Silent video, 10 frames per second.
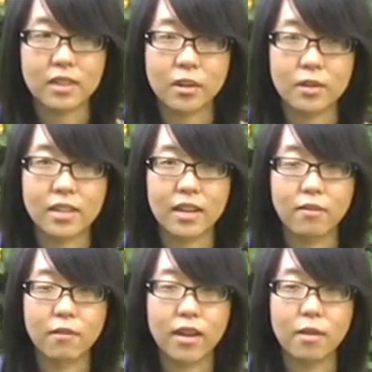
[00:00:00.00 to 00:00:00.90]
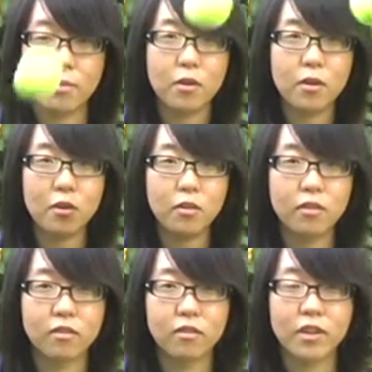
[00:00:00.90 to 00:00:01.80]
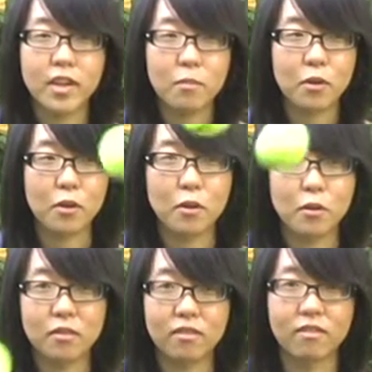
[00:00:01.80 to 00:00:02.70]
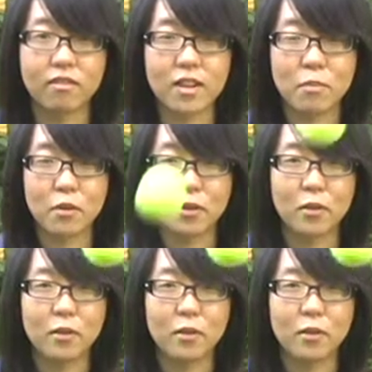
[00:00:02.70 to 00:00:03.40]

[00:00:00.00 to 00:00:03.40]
I always say rainbow, rainbow, rainbow.